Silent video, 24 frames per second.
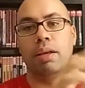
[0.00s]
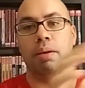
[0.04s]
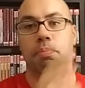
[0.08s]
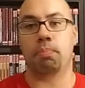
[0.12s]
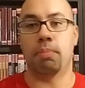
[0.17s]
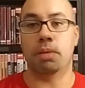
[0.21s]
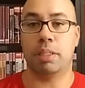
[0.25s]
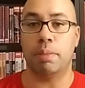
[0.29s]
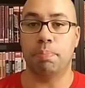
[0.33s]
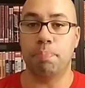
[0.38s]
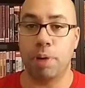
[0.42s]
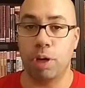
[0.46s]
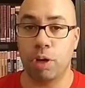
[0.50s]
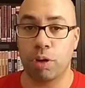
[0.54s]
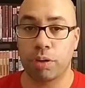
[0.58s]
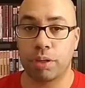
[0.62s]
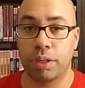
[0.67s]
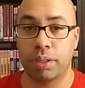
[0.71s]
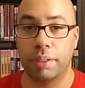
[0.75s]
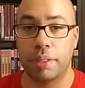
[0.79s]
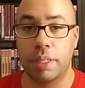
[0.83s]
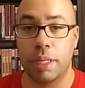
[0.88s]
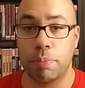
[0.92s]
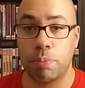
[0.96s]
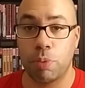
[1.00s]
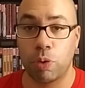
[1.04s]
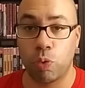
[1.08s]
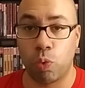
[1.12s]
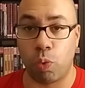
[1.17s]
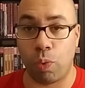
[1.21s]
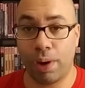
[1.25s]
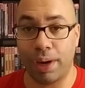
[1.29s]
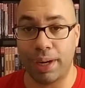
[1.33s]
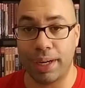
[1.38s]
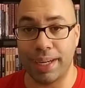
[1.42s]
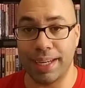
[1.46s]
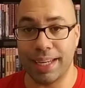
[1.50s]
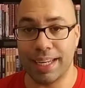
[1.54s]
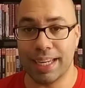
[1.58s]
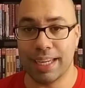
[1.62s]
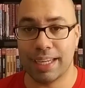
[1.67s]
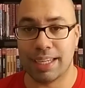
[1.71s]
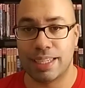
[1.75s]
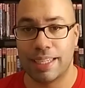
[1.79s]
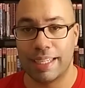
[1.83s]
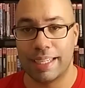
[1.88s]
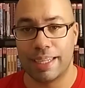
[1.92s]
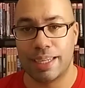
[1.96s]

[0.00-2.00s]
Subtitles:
Mr. Miracle #1